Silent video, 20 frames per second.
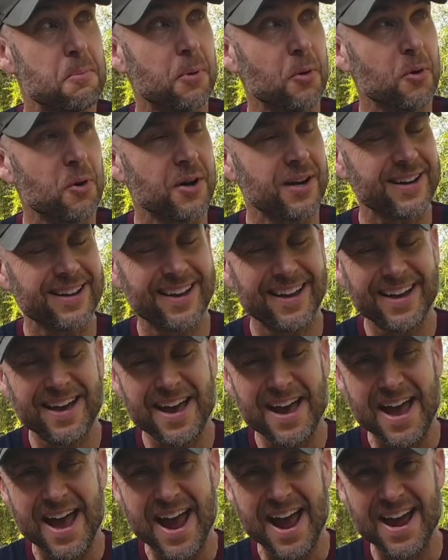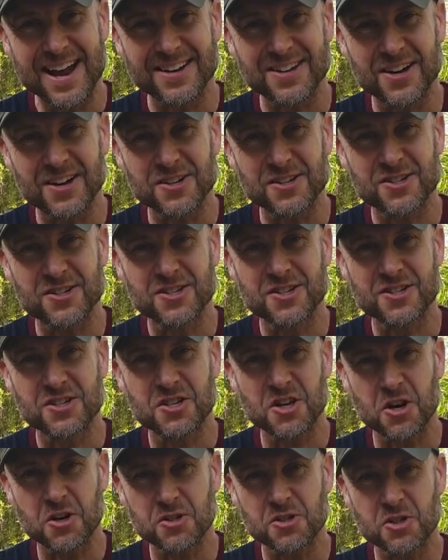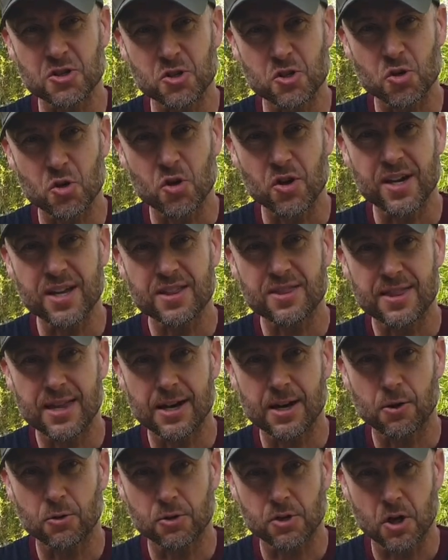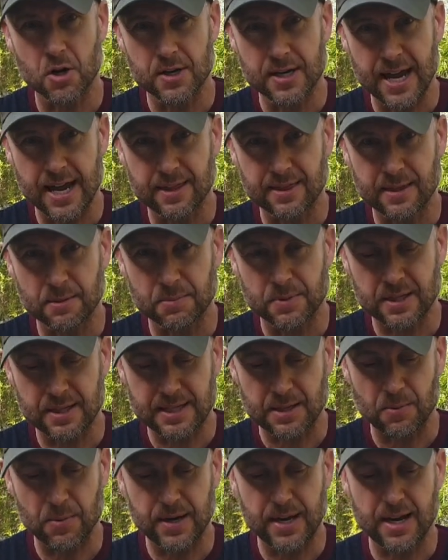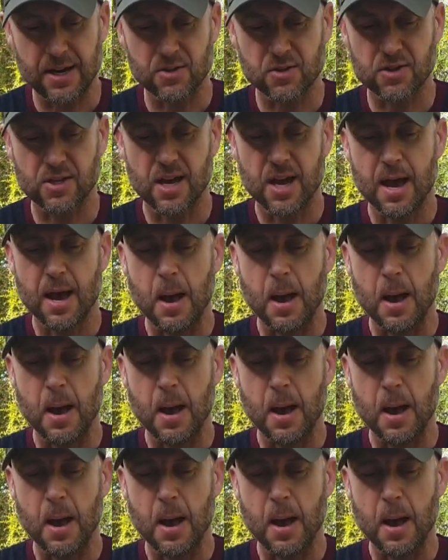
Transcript: bought and I don't enjoy, then I'll donate them to someone else.